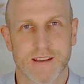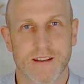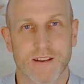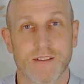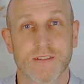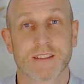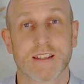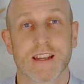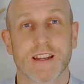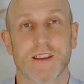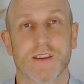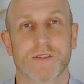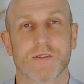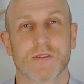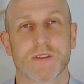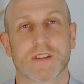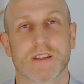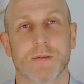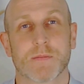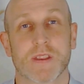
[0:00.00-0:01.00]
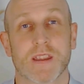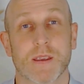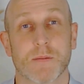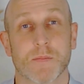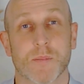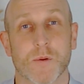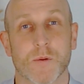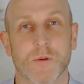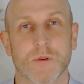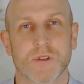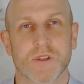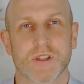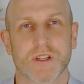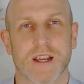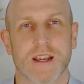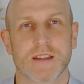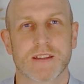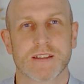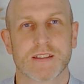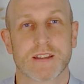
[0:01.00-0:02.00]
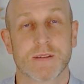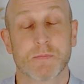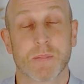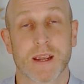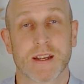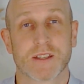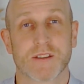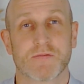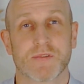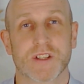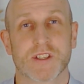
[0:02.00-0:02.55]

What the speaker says: and I'll take you through some of the important changes impacting